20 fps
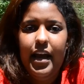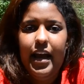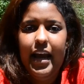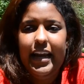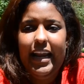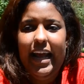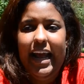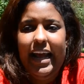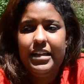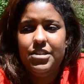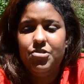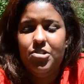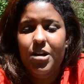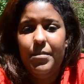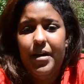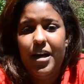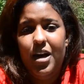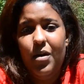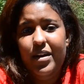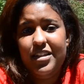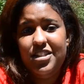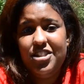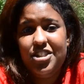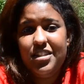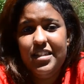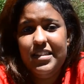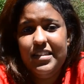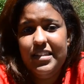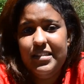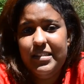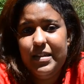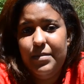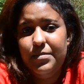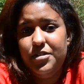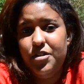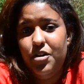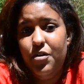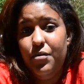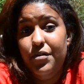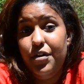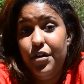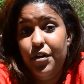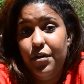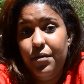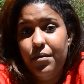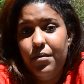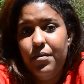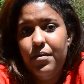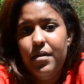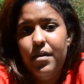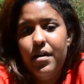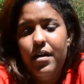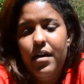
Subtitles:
and answering my questions since I'm so new,